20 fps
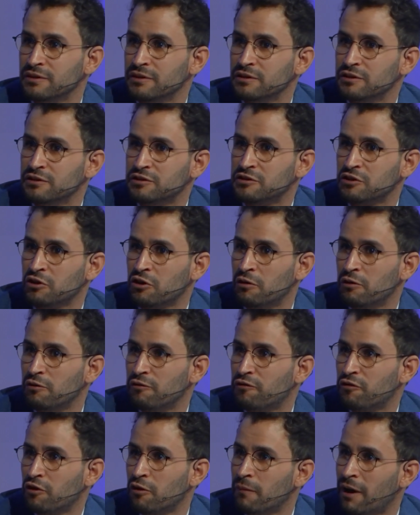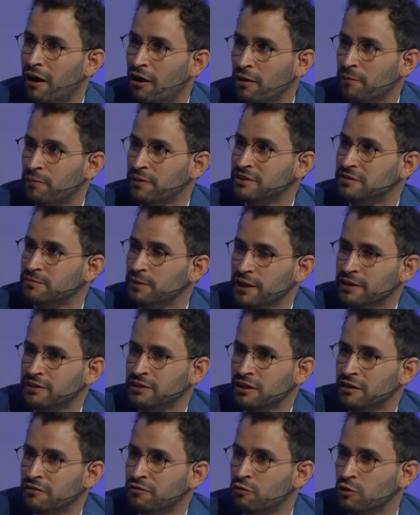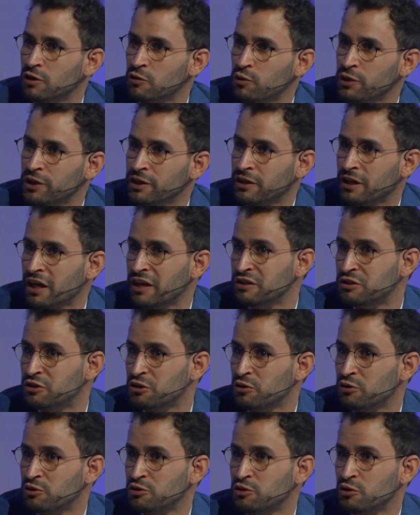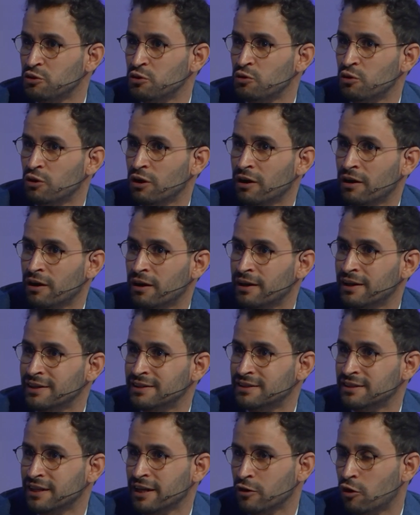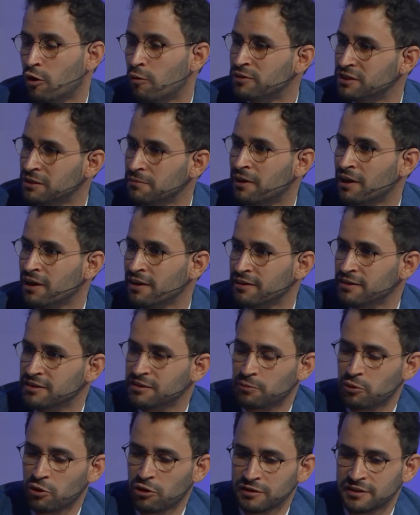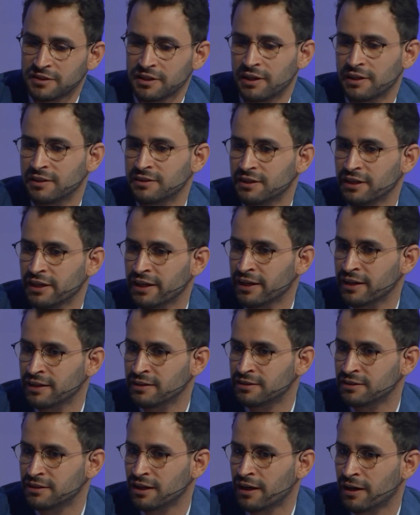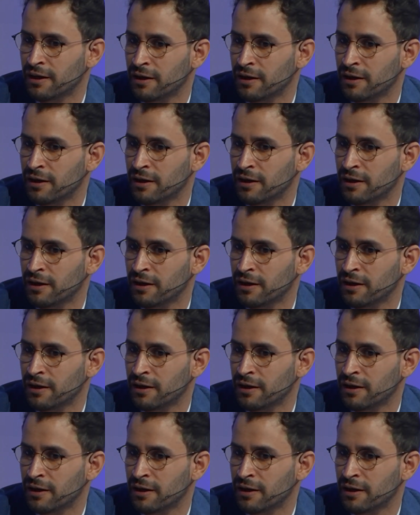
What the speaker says: So from our perspective, what we can do to, let's say, optimize this process is